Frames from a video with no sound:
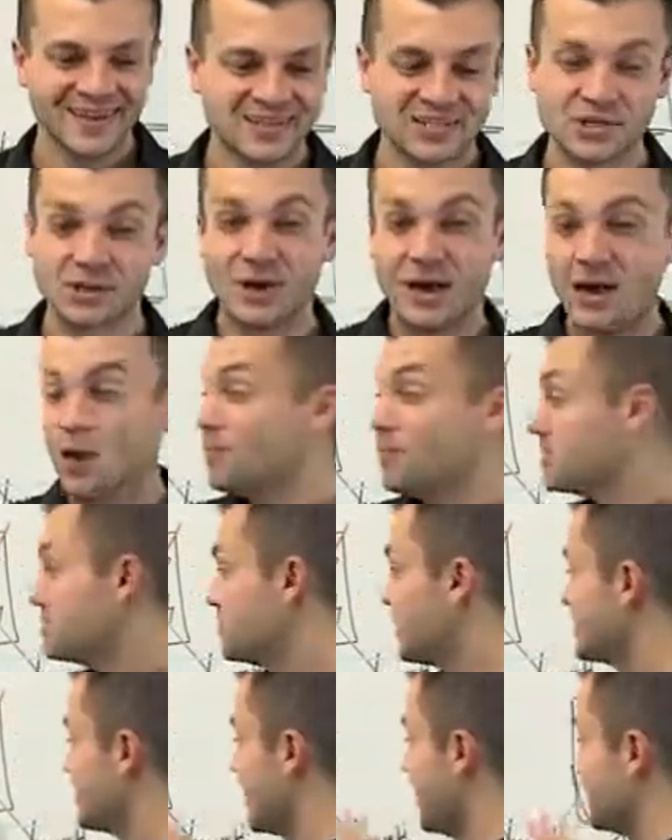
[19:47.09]
So I hope this
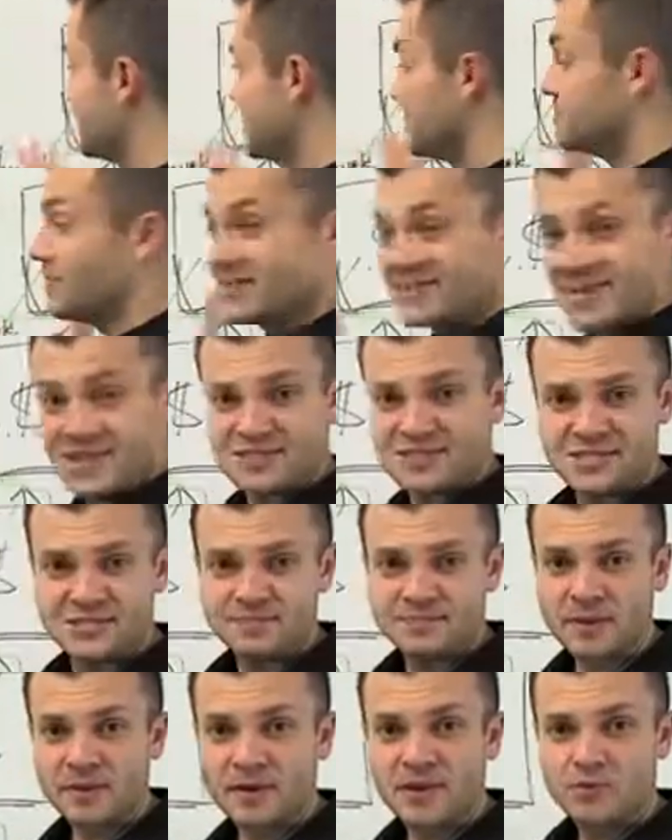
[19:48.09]
makes sense. Does this make
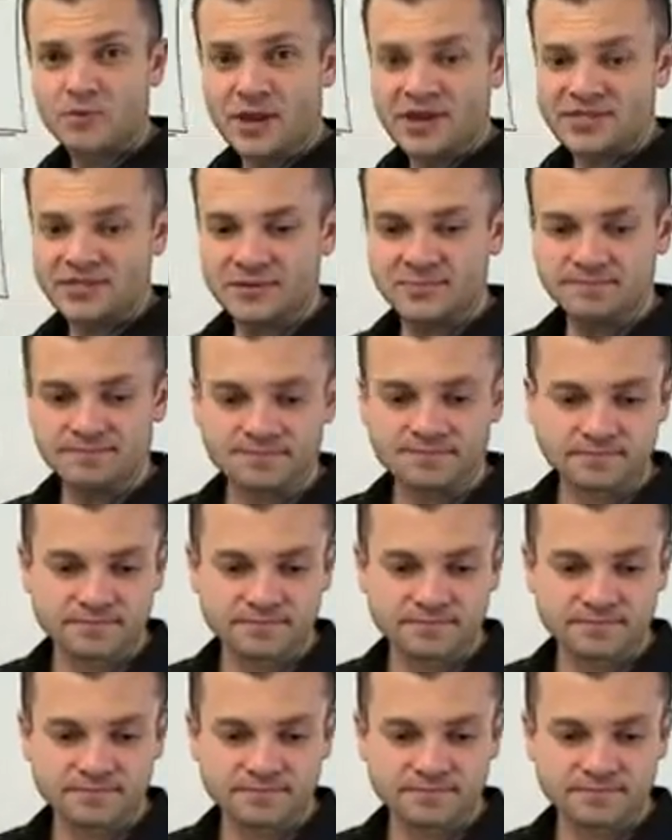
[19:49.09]
sense? I'm going to erase it.